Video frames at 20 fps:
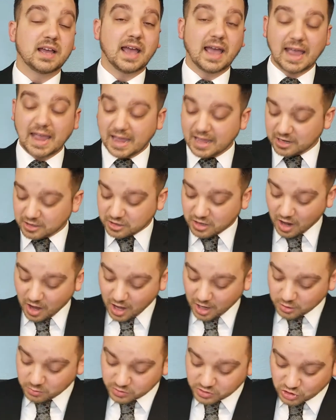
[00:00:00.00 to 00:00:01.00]
and
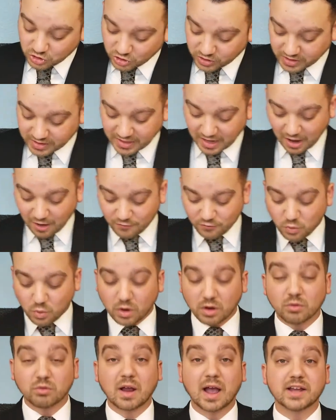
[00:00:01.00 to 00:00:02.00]
God was looking down for
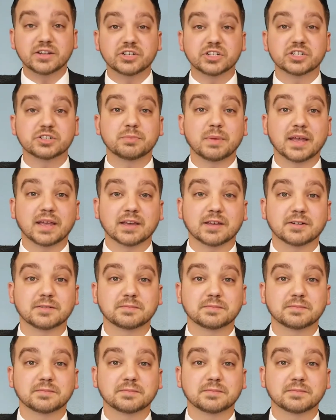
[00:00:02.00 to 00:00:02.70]
a righteous man.